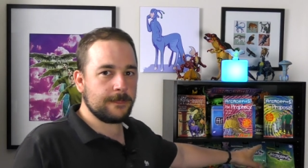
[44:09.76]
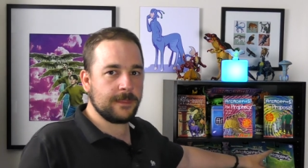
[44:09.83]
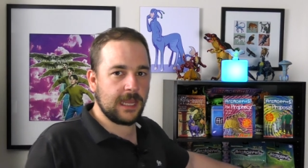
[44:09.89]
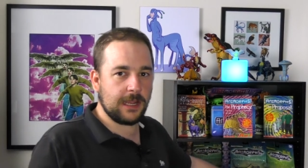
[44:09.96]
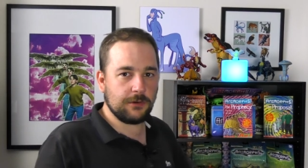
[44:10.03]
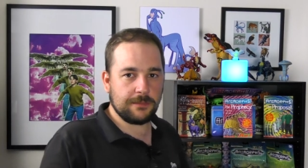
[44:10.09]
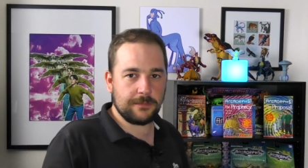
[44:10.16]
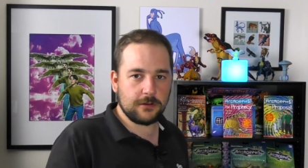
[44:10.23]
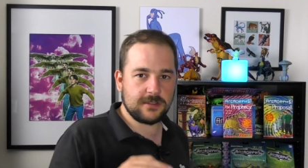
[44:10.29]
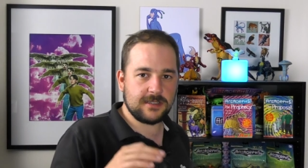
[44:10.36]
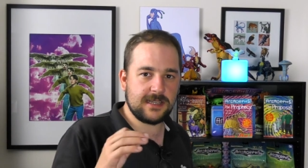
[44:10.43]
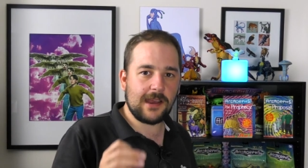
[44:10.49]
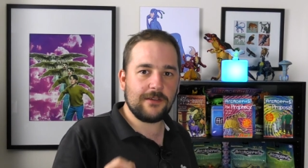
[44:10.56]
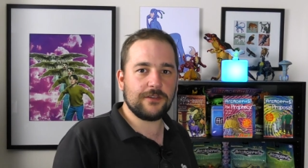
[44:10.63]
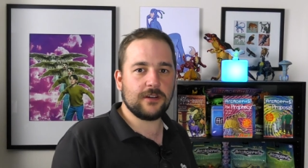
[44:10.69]
They were most
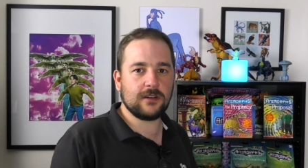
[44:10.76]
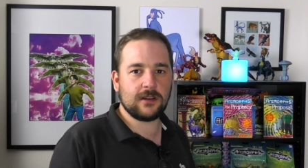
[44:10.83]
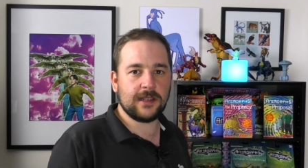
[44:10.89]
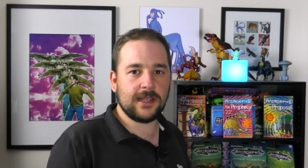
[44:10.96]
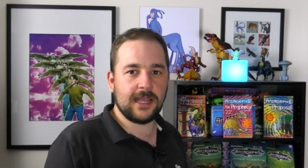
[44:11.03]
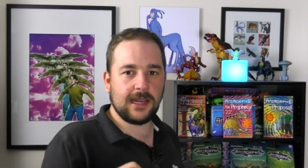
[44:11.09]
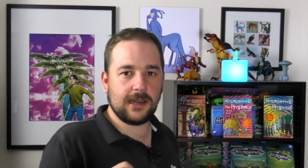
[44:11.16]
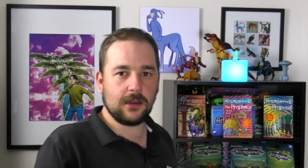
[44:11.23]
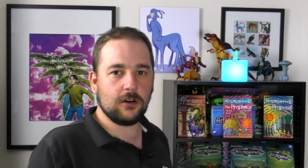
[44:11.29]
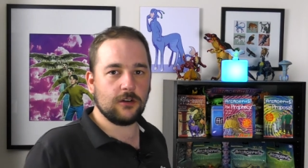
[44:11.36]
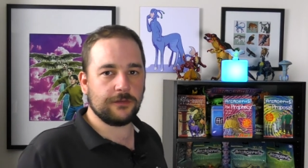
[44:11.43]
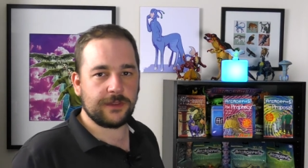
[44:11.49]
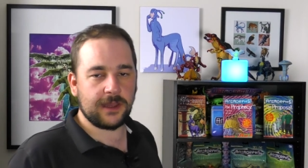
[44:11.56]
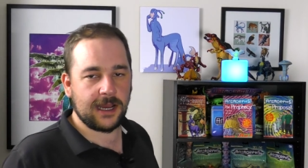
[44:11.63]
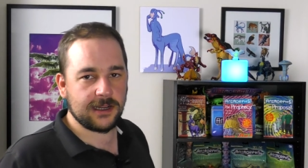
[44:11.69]
definitely in
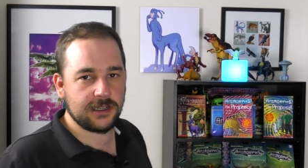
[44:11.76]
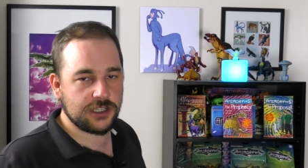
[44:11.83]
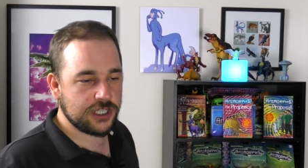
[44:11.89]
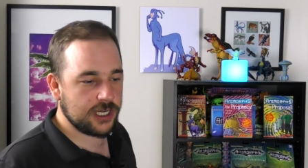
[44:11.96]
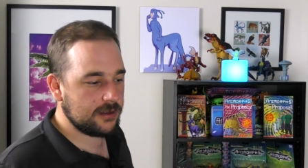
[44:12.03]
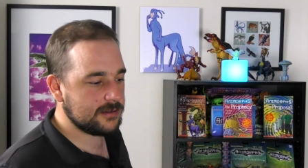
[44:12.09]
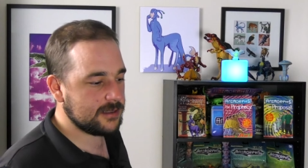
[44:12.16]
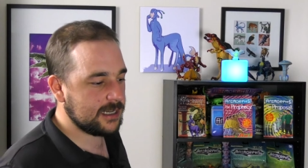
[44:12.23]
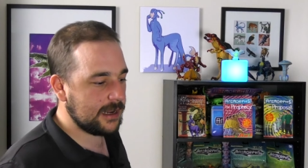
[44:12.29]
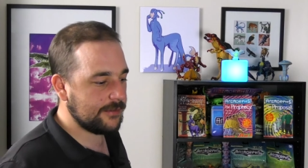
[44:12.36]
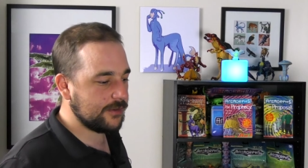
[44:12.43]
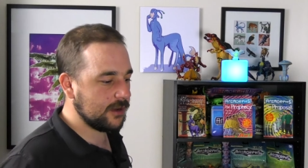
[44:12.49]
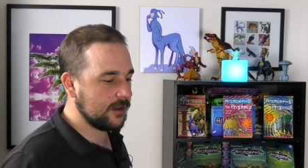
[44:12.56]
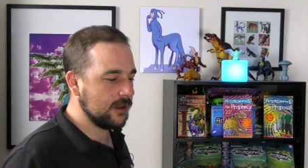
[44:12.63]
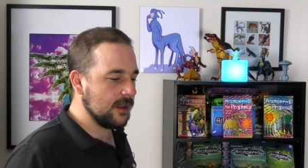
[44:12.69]
love. They had a child
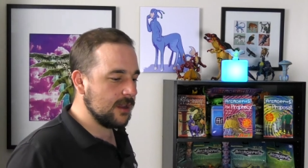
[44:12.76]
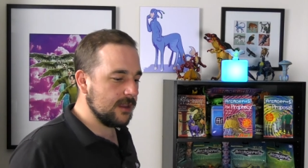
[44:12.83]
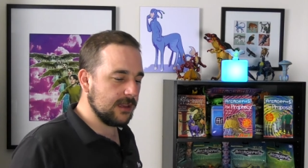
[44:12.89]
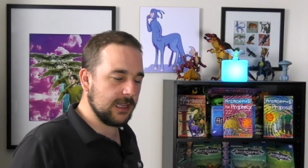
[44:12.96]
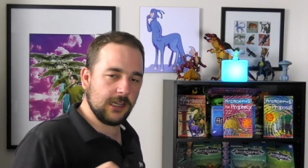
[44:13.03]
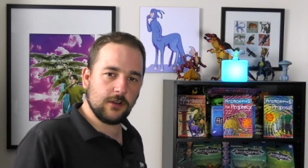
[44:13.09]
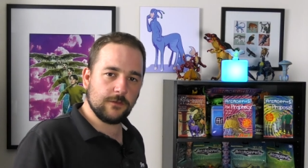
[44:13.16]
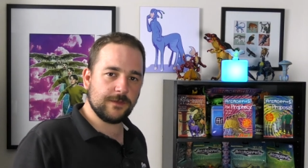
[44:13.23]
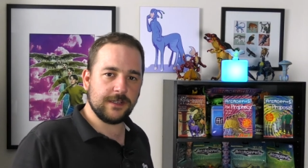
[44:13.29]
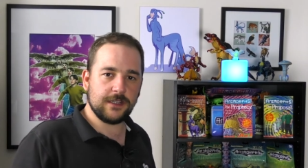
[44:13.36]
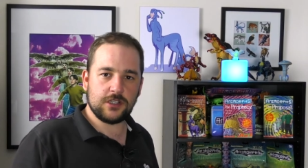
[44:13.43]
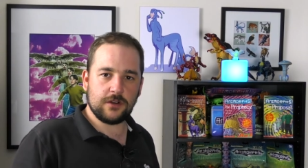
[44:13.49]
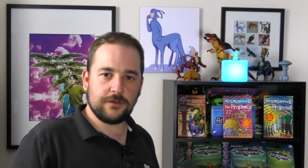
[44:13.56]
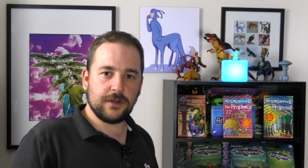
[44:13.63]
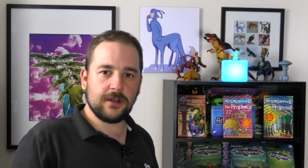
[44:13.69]
together. They loved
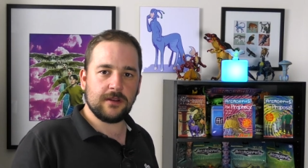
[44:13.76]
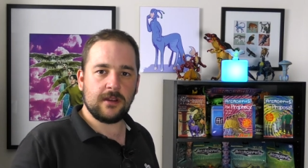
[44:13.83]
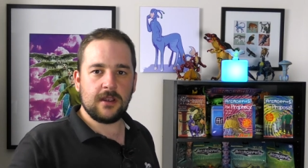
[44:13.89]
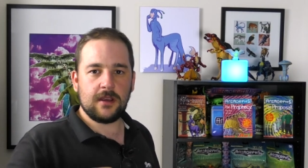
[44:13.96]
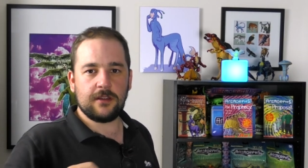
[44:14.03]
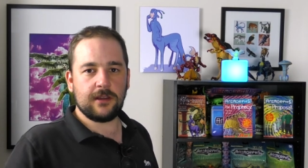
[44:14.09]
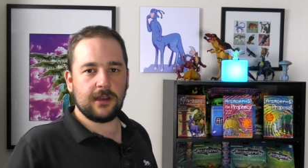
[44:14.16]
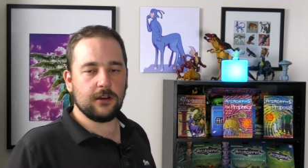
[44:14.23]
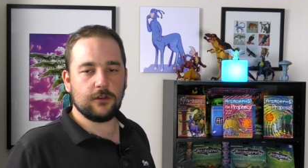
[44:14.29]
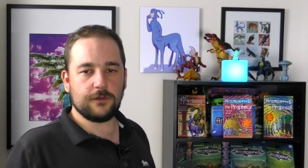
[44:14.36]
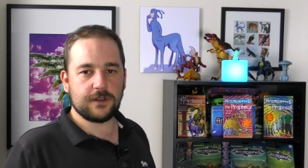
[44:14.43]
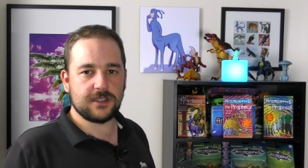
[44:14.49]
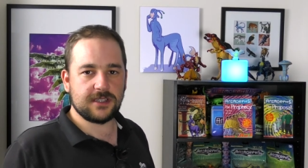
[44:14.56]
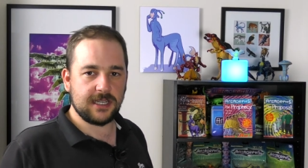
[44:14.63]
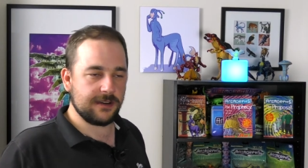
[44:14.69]
each other. They loved
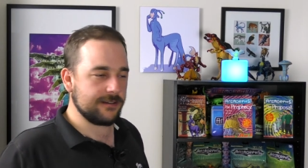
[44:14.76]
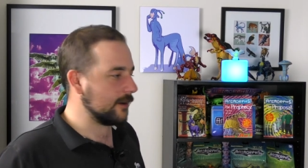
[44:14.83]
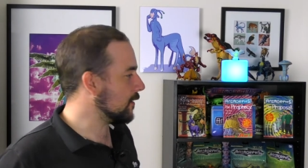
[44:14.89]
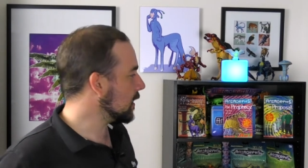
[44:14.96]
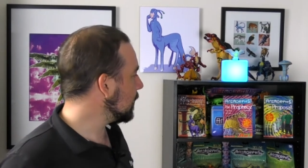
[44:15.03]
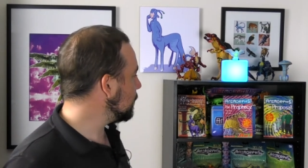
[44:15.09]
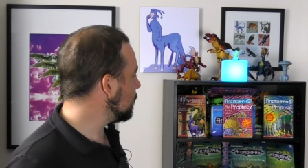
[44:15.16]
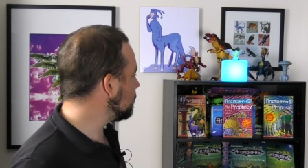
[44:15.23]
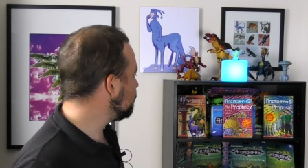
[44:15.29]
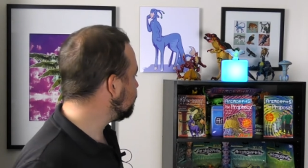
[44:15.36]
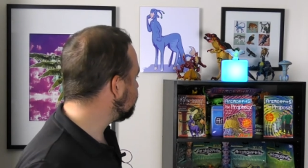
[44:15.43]
Seerow Hamee.